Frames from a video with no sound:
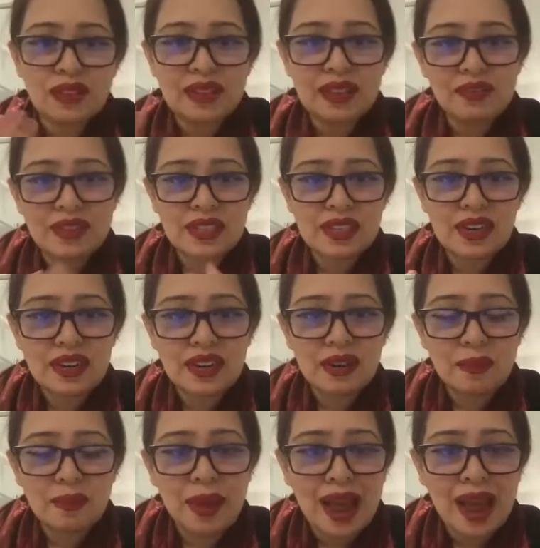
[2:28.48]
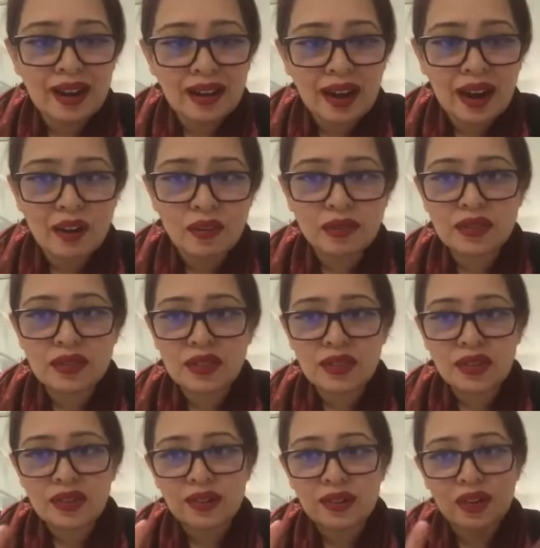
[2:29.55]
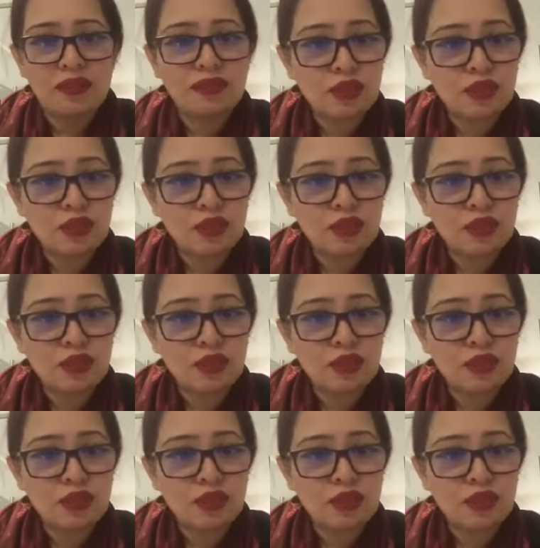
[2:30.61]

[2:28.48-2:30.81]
give us a little background of